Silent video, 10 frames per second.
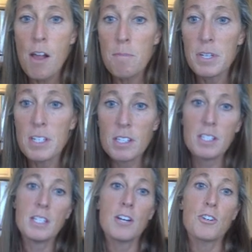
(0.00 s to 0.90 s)

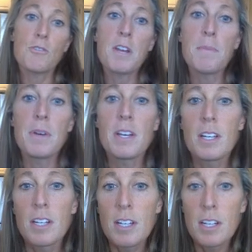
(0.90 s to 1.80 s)
Meniscus tear treatment.
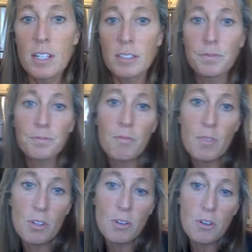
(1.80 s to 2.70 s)

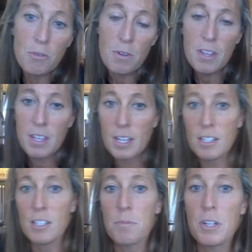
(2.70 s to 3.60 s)
There are 3 things,
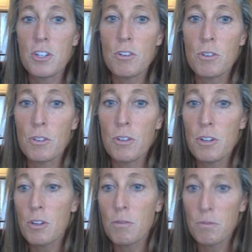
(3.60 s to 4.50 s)
as mentioned earlier.
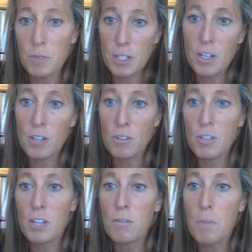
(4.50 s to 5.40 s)
The doctors
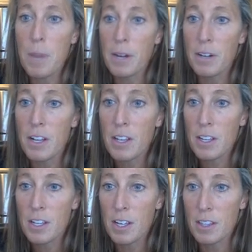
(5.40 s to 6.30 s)
can repair it,
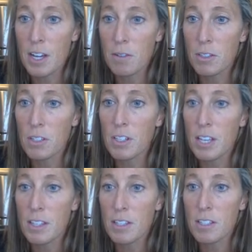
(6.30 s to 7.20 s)
and that would look
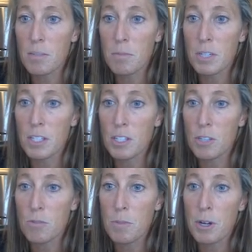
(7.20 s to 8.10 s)
like this.
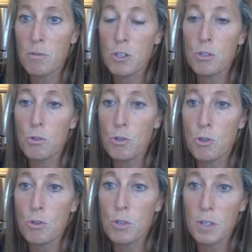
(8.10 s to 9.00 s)
Meniscus repaired with
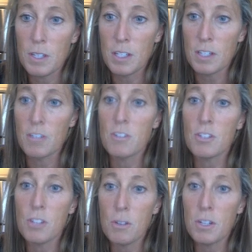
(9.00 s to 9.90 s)
sutures, and they literally
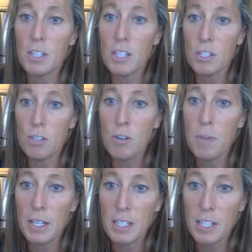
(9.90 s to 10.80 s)
just go in and they sew it
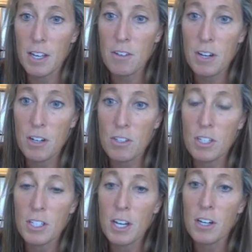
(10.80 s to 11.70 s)
back together. Here's the
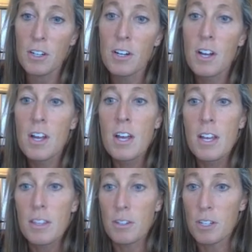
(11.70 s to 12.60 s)
tear.
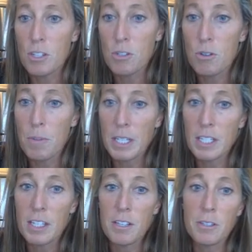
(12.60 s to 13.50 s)
They're going to sew it back
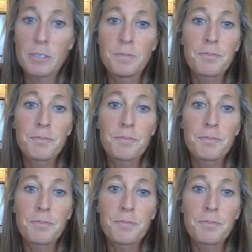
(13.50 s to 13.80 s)
together.